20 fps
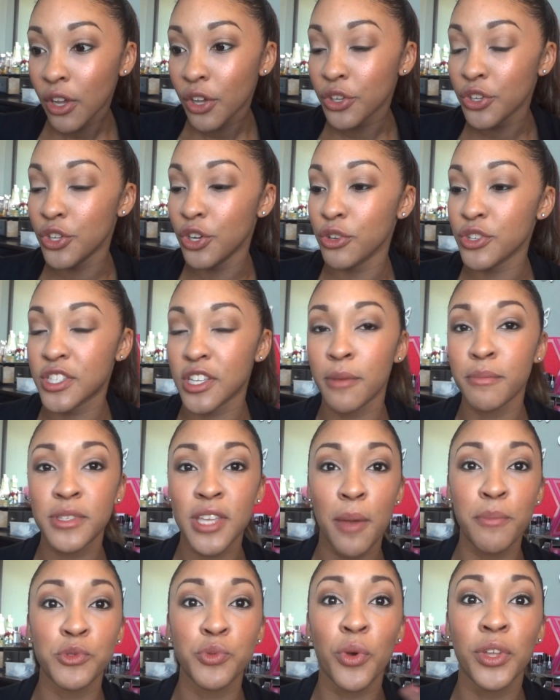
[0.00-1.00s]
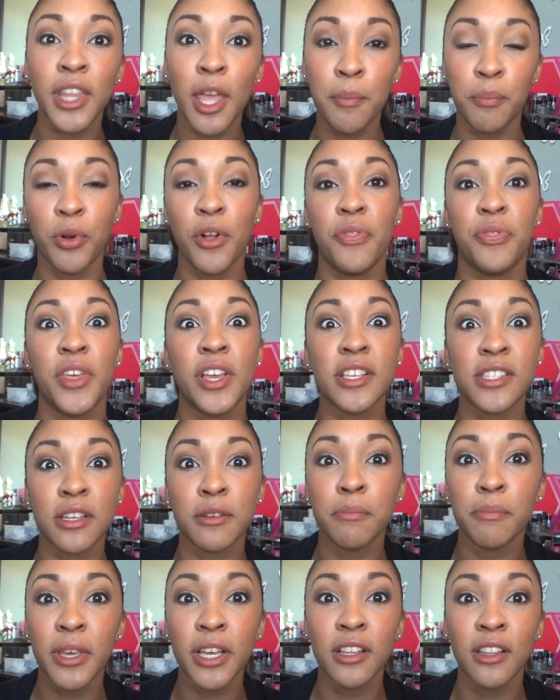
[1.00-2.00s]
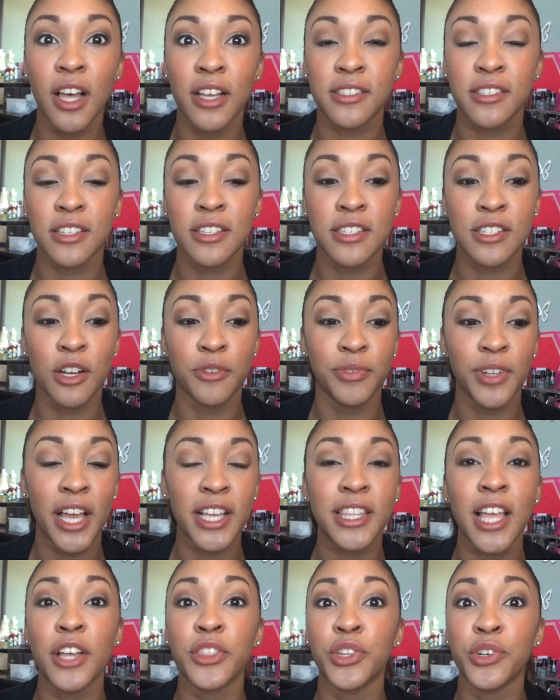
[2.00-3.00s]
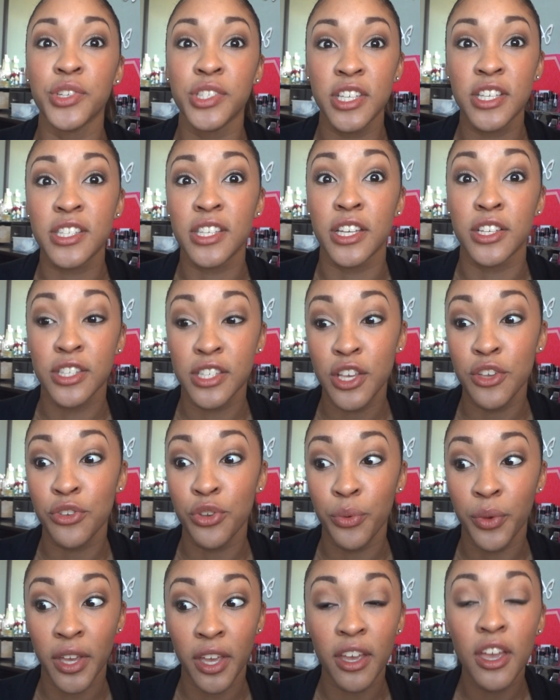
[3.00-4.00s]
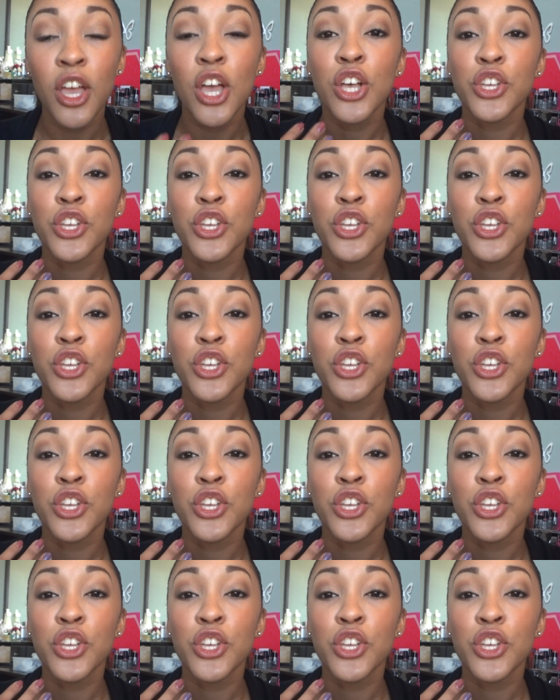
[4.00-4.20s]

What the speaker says: You know, sometimes when they put things in Big Lots and stuff like that, they're discontinuing it.